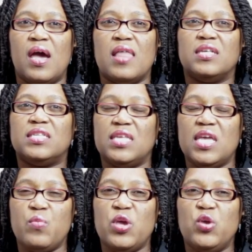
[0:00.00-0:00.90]
and the
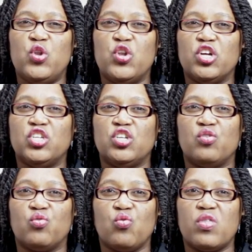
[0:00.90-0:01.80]
same way you nurture the
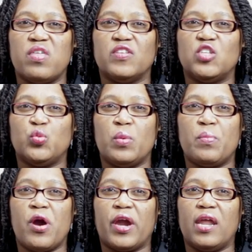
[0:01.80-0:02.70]
growth of a
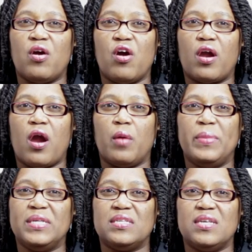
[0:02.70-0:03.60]
supermarket or a car
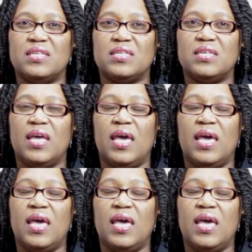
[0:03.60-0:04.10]
business,